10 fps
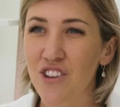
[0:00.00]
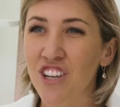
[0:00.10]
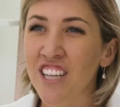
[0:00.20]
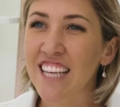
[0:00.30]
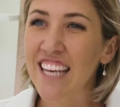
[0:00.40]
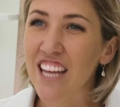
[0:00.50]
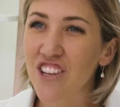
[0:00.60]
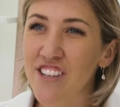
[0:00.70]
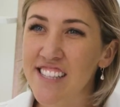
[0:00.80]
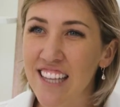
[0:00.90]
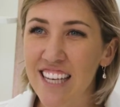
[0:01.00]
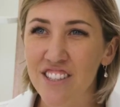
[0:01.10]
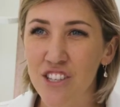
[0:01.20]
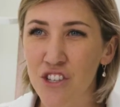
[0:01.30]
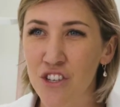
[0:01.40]
Not only can you
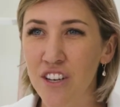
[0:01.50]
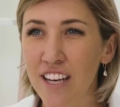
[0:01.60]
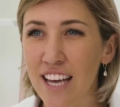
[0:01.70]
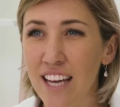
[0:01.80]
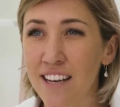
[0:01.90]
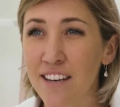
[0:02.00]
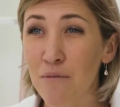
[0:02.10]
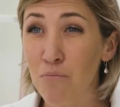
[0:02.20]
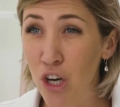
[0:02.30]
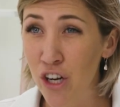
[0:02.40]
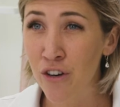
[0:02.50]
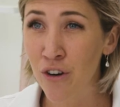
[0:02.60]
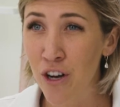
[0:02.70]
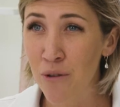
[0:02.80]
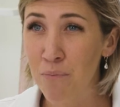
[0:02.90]
select to shoot in
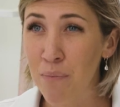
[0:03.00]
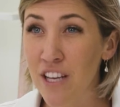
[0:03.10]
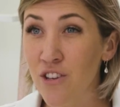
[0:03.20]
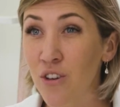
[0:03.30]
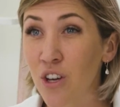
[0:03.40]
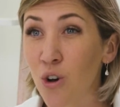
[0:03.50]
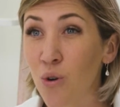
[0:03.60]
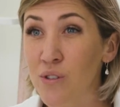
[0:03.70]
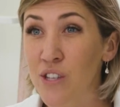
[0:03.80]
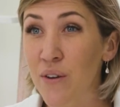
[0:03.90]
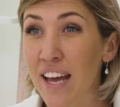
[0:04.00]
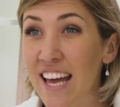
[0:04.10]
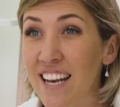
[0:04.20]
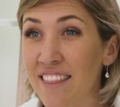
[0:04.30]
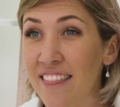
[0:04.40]
monochrome, but you can also
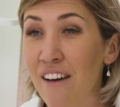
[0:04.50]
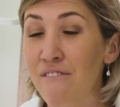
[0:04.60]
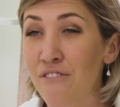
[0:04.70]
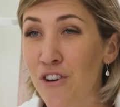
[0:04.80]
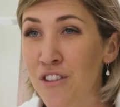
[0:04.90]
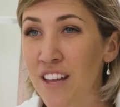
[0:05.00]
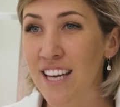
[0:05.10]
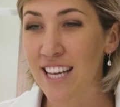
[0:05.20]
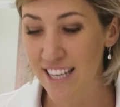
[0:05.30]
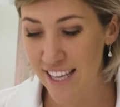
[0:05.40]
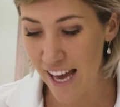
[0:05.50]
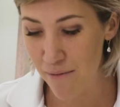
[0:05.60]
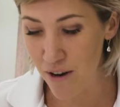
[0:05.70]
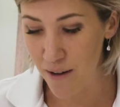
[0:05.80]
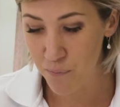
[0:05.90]
edit that further in
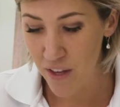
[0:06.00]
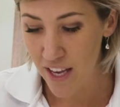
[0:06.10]
camera.